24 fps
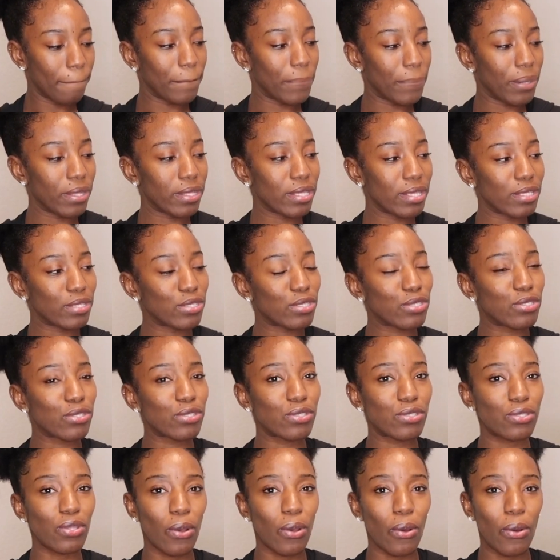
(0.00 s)
but it's
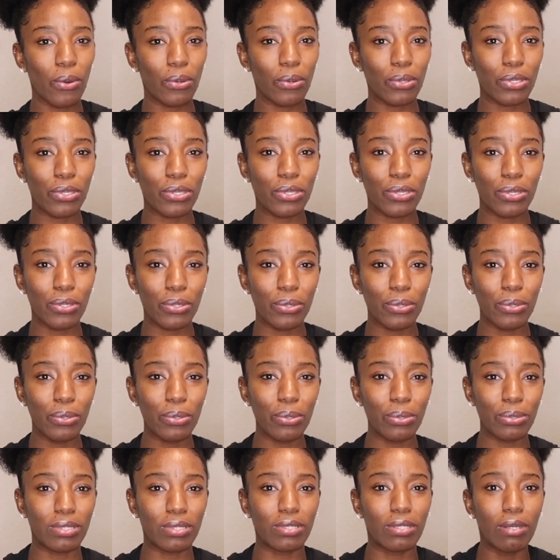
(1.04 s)
so
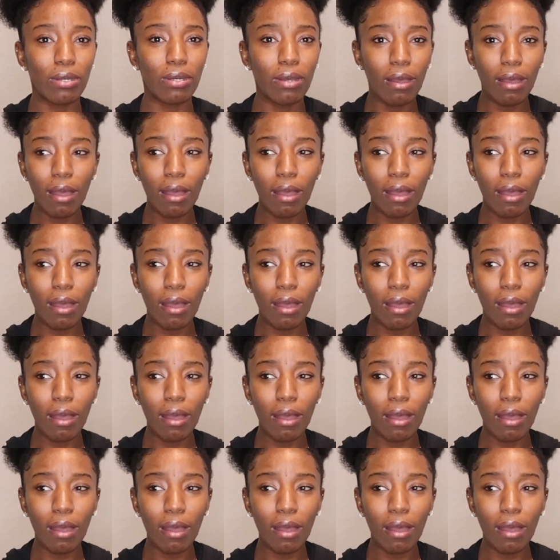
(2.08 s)
cute.